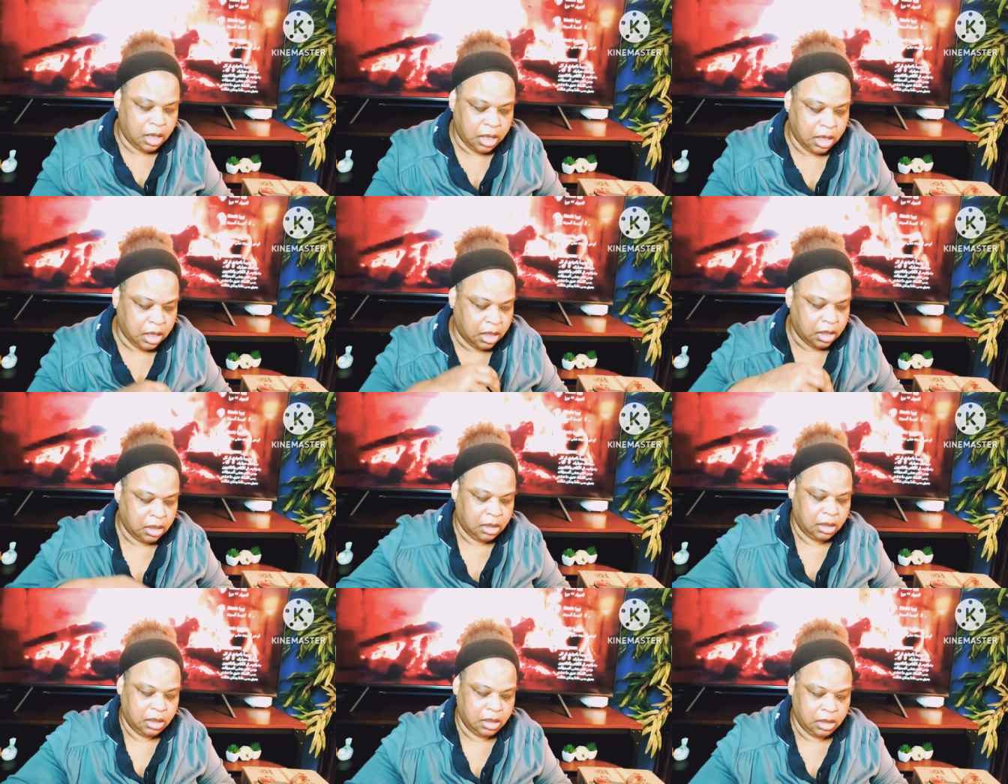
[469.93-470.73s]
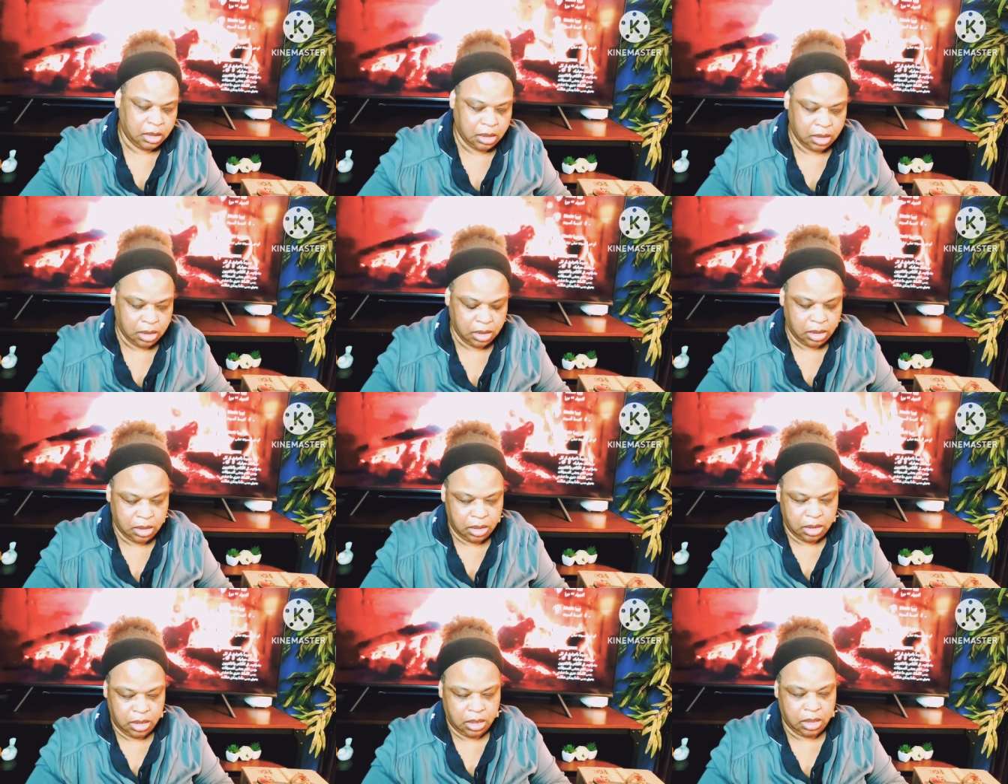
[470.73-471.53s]
And
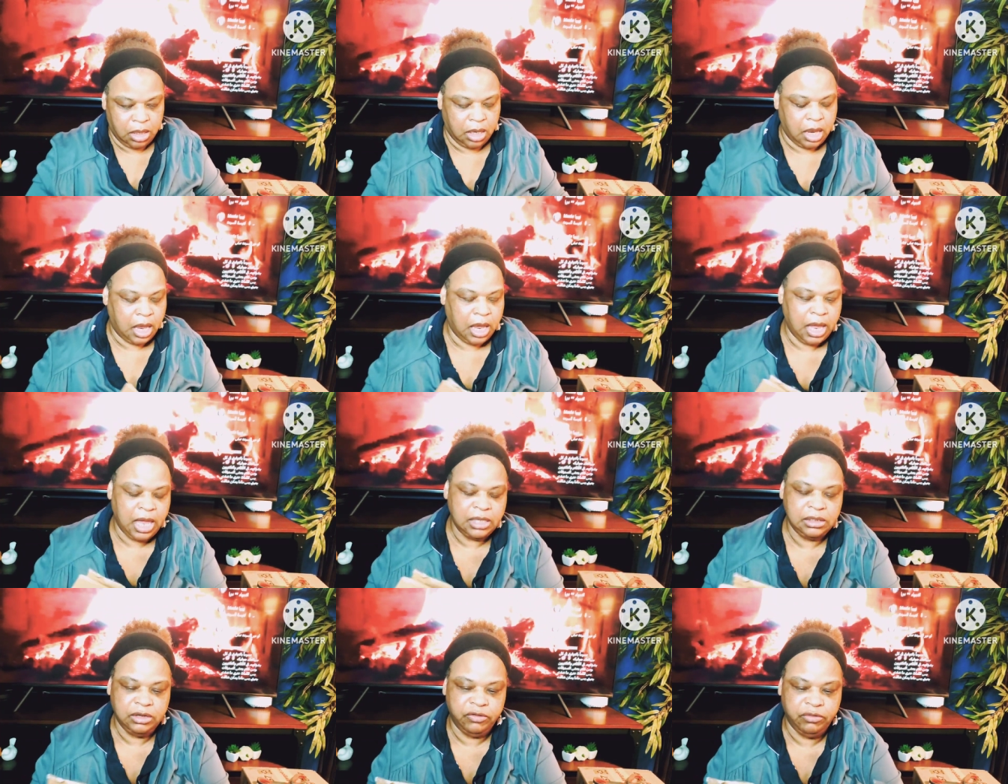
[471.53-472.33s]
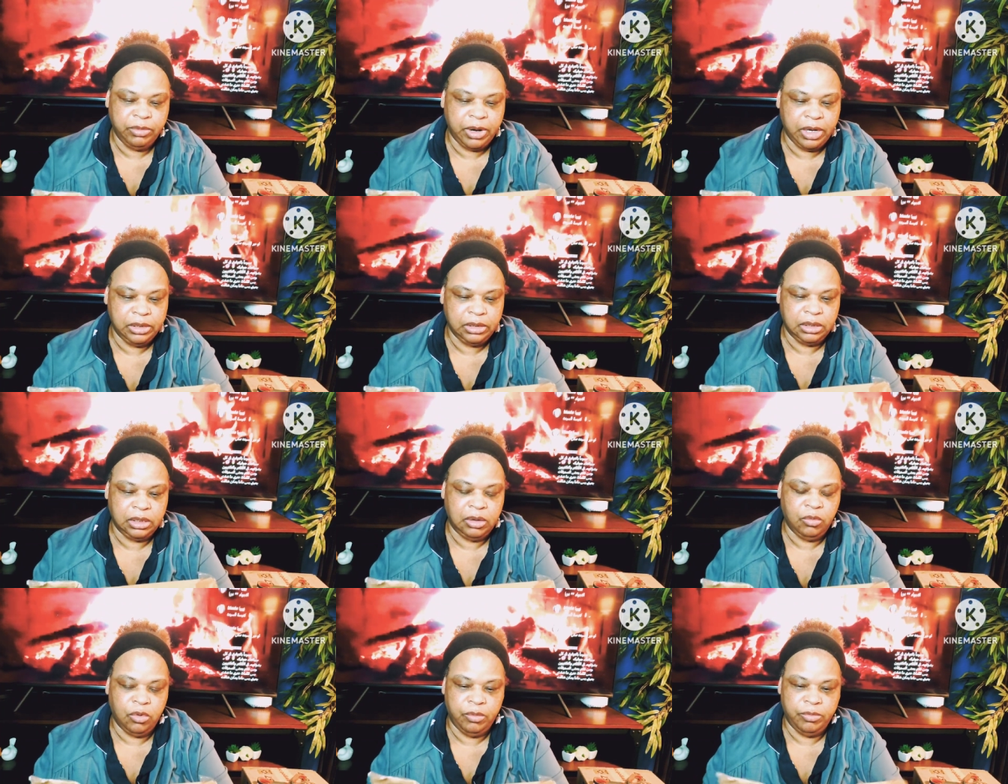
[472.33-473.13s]
I asked everybody if
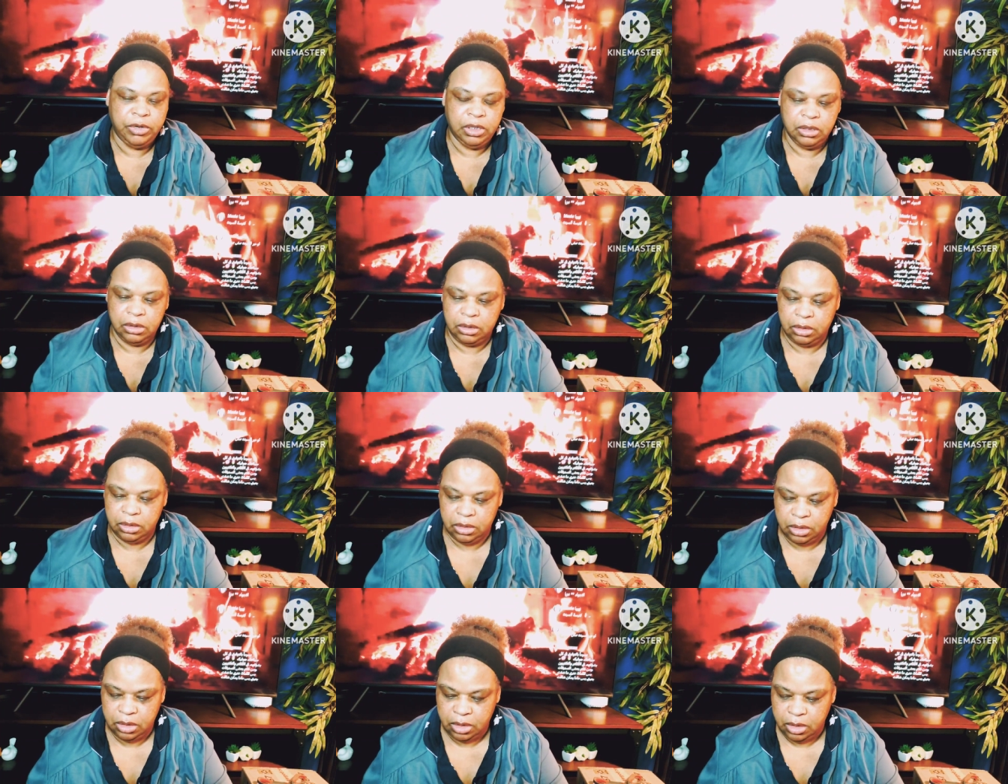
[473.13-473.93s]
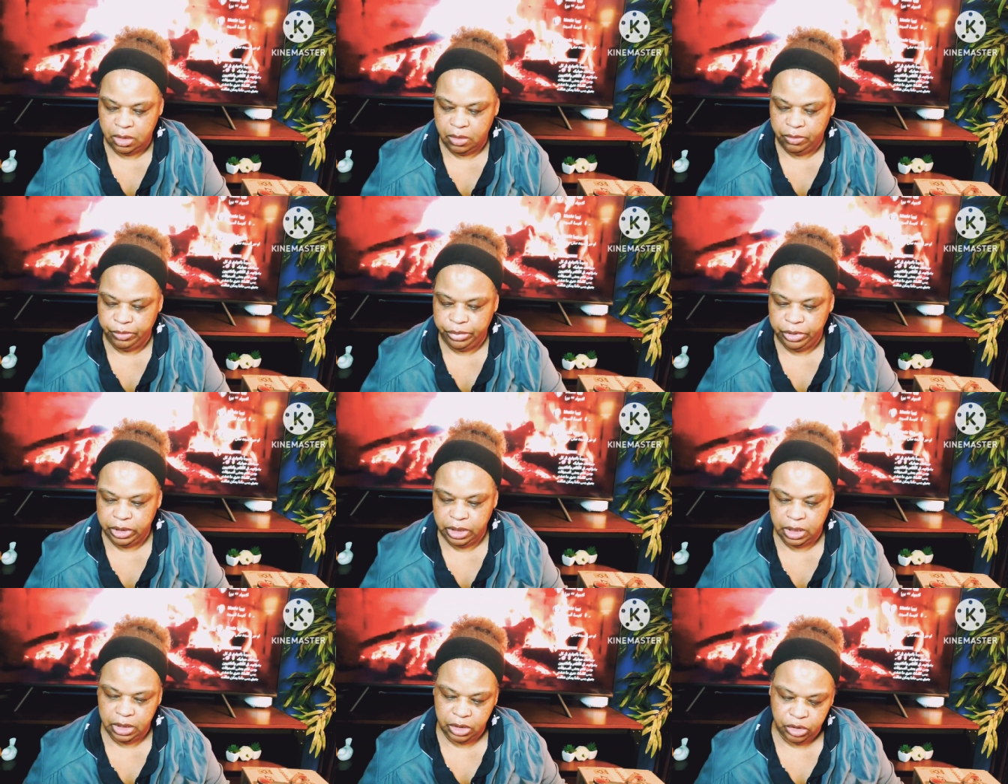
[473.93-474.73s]
they want me to put
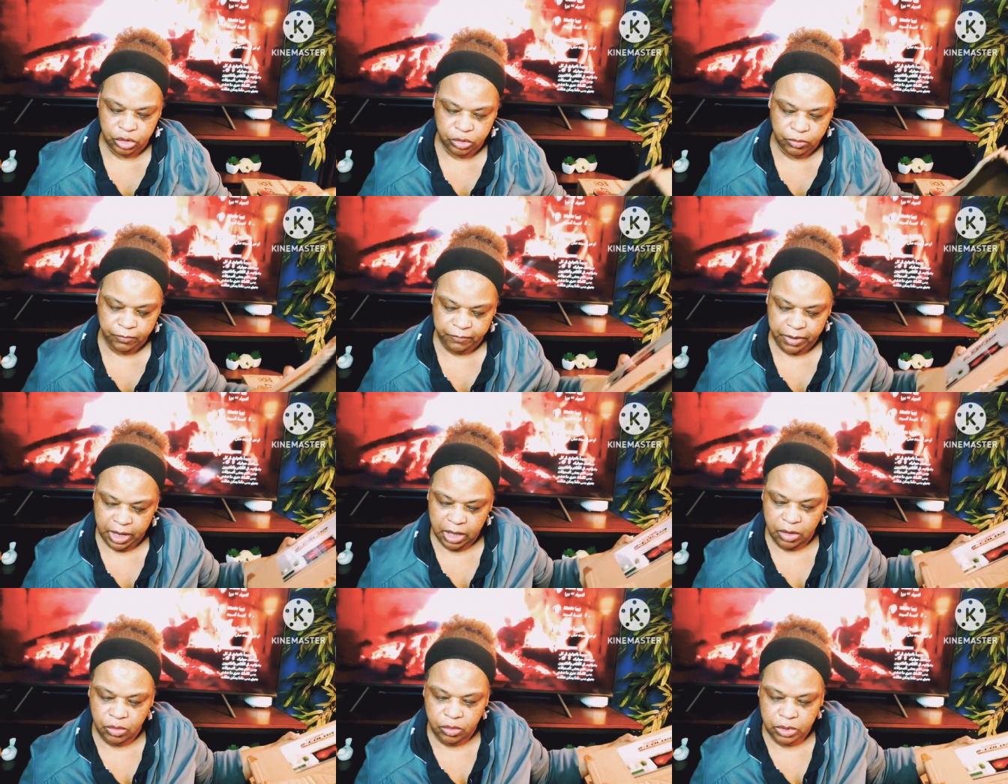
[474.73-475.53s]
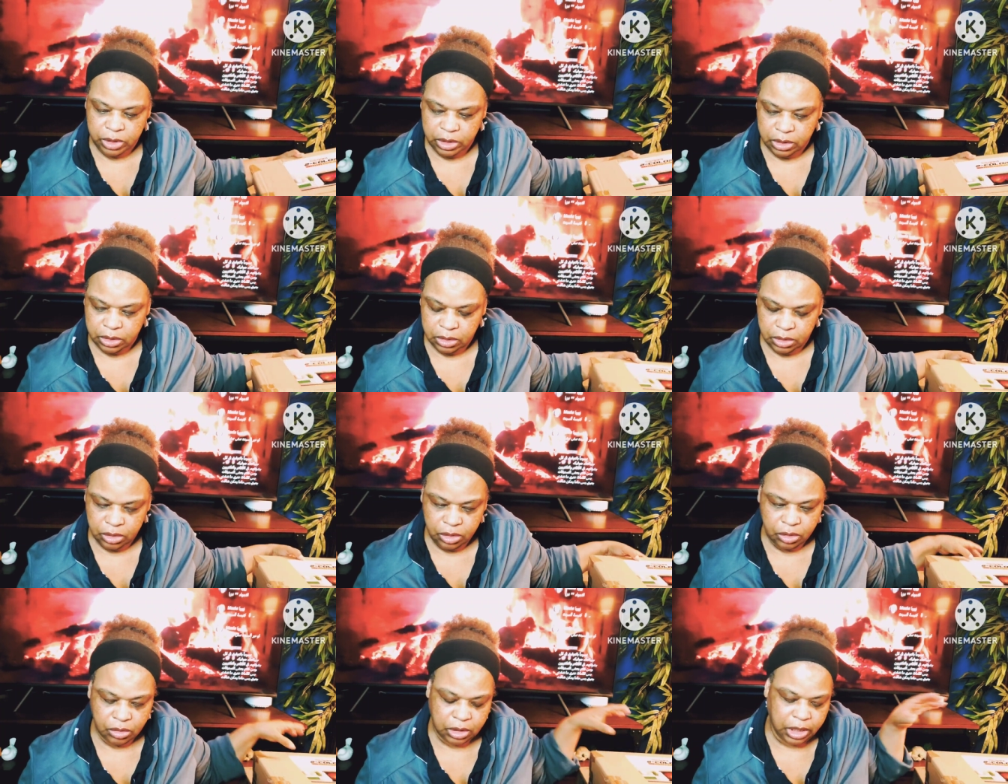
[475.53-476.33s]
in a new finger one, you
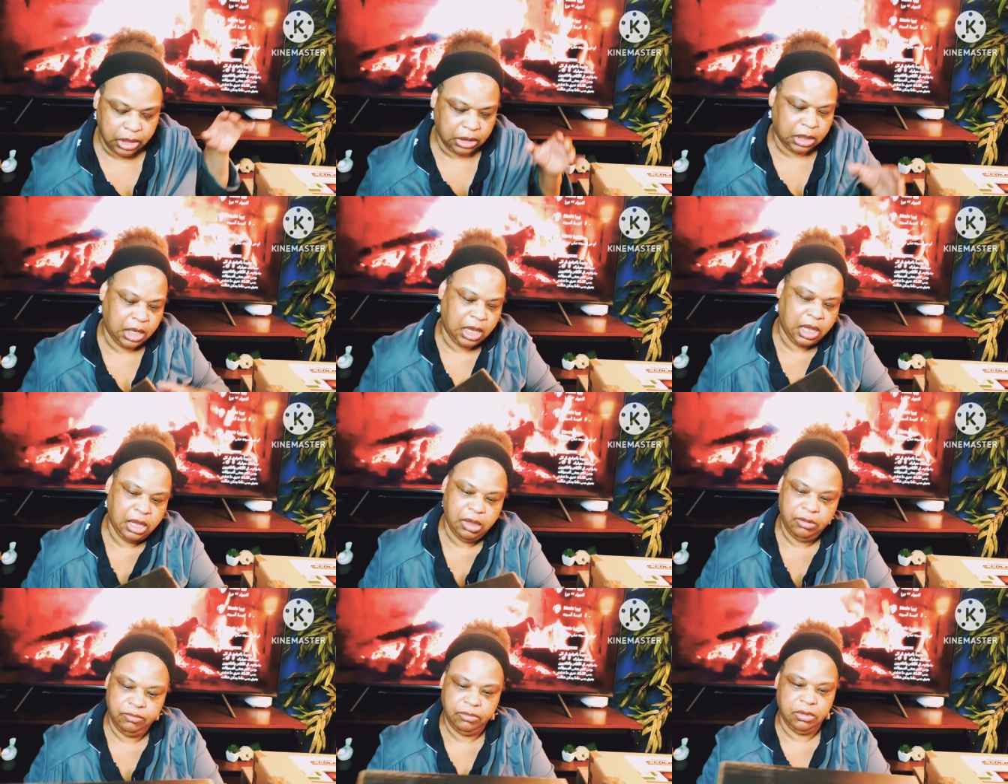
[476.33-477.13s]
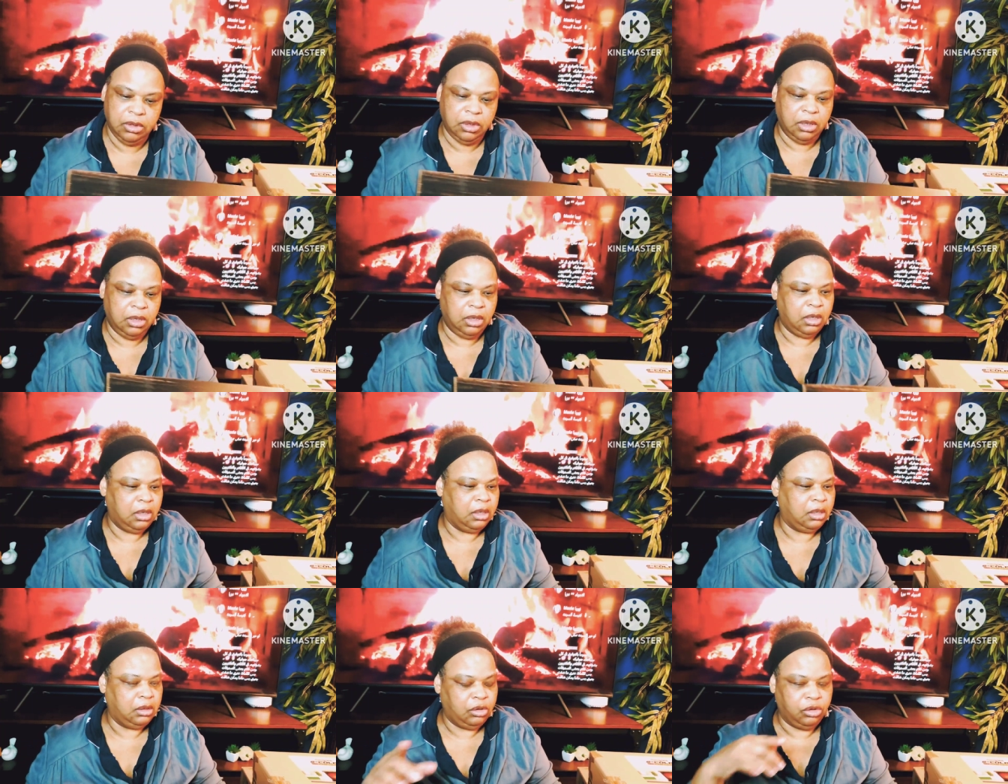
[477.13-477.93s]
know, like they have.
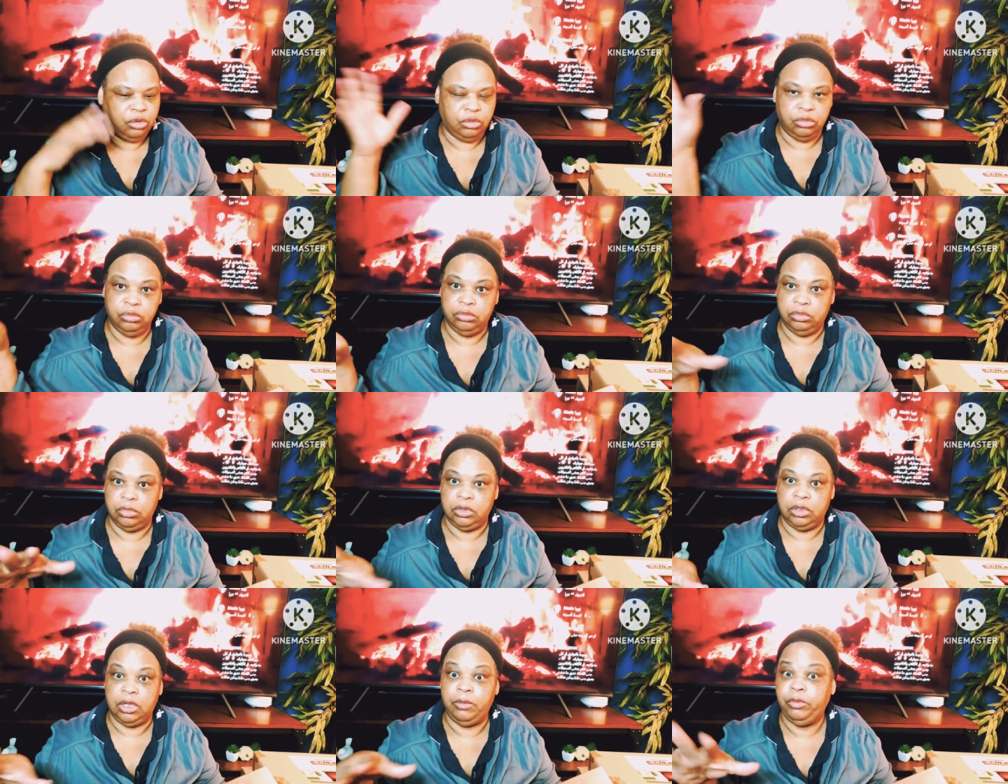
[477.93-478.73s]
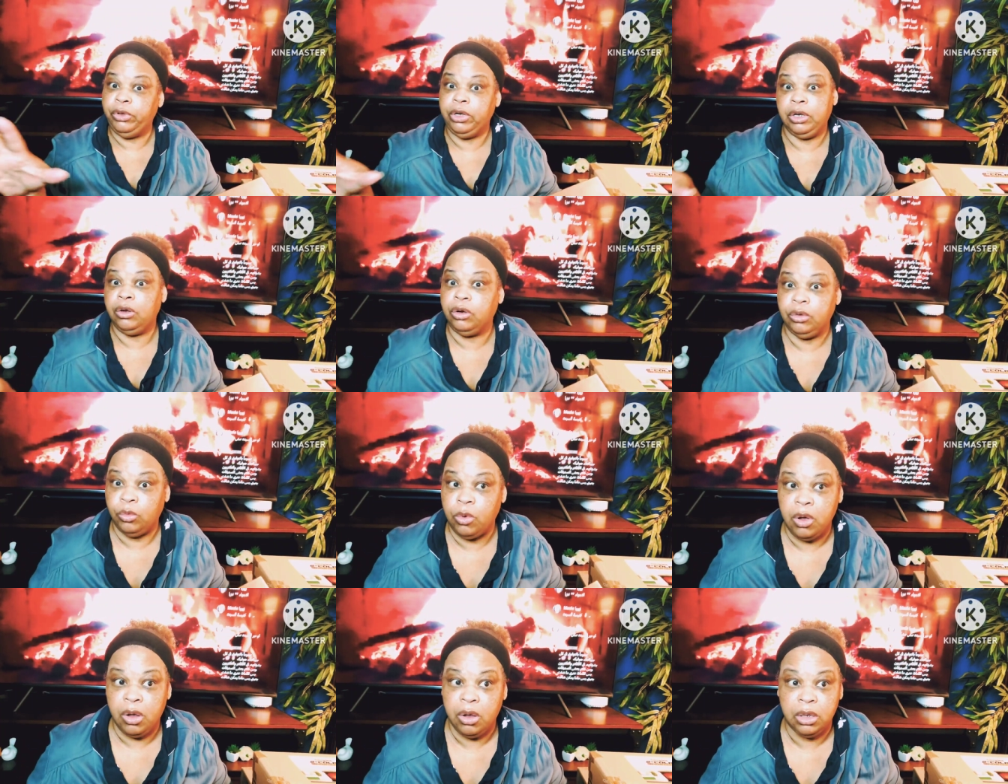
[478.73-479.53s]
You know, they put it on the
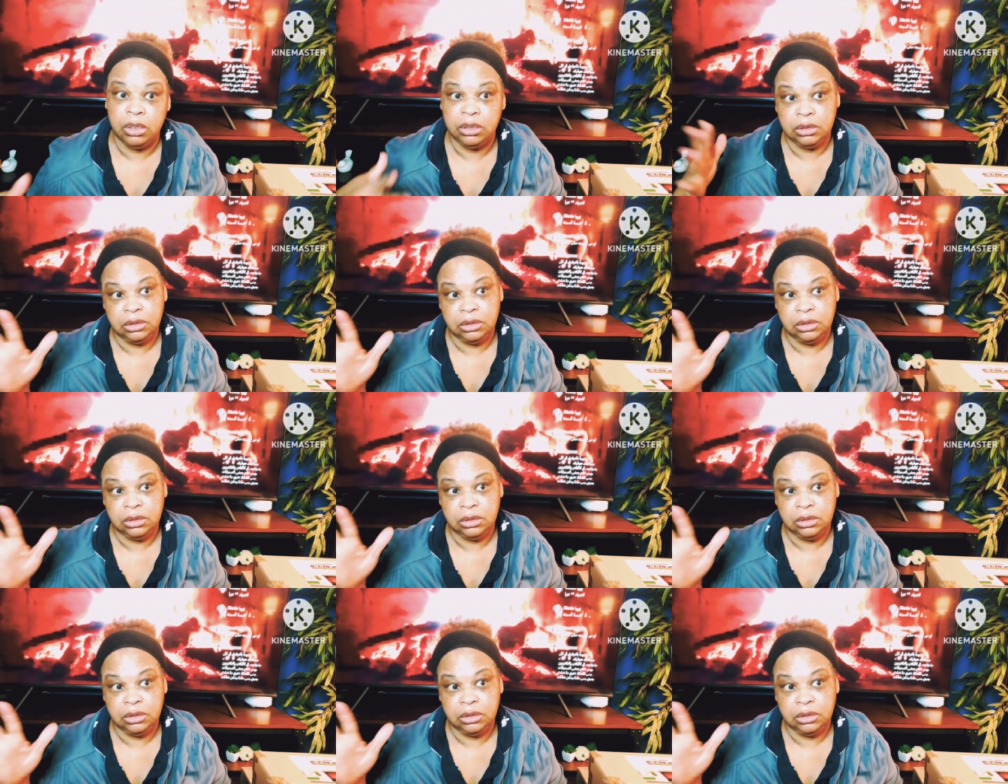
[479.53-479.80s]
wall and